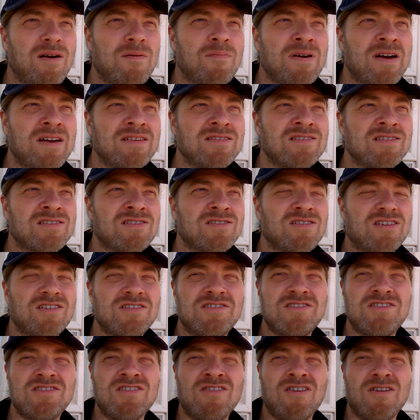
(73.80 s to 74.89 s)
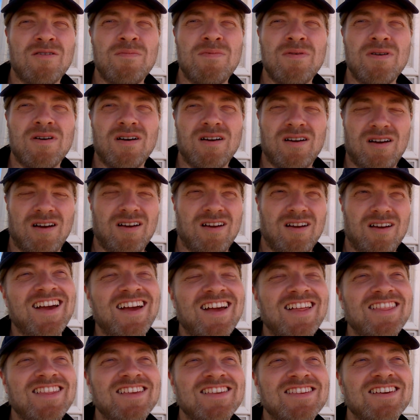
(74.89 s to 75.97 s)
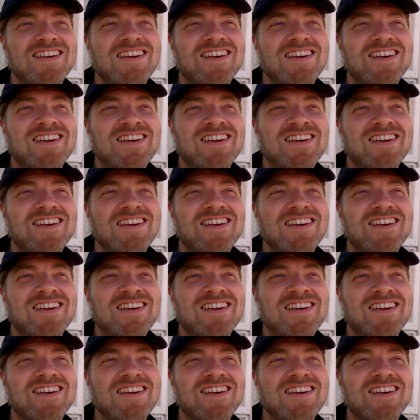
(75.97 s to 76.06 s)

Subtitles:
Paz has got a job. There's